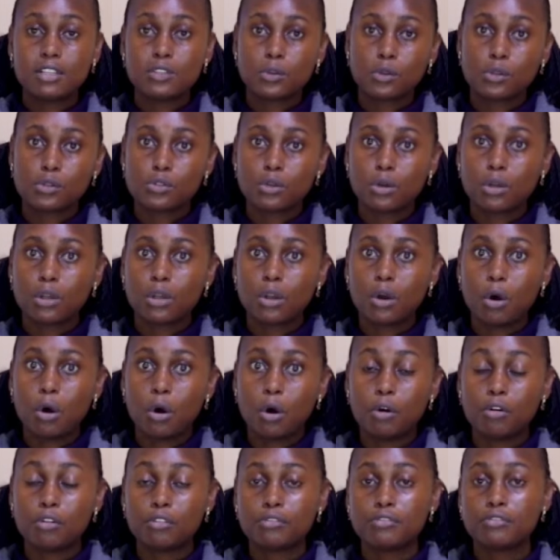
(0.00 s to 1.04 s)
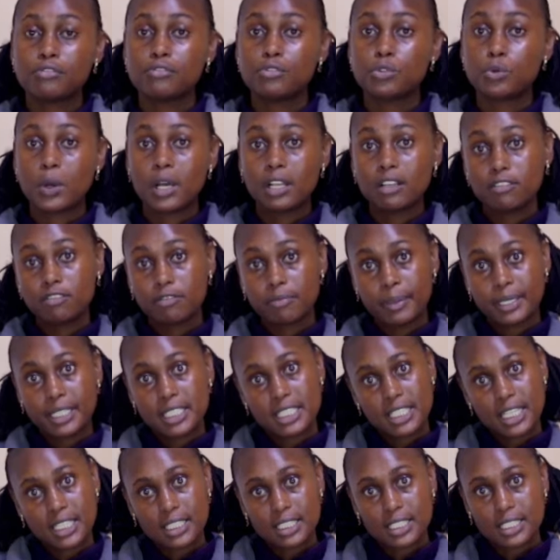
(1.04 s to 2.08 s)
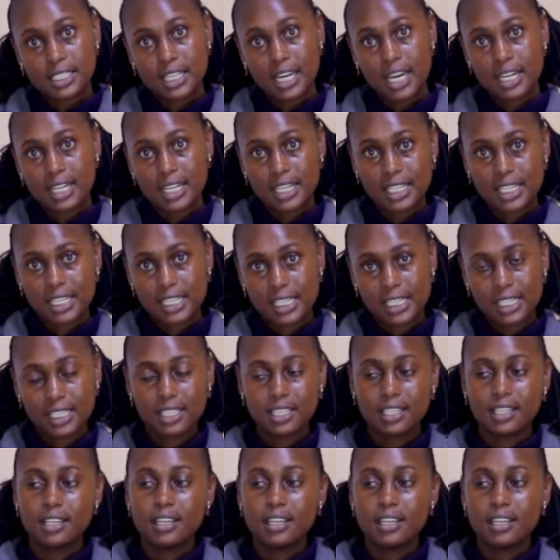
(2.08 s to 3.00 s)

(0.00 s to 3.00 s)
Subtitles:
a total of 12 patients currently.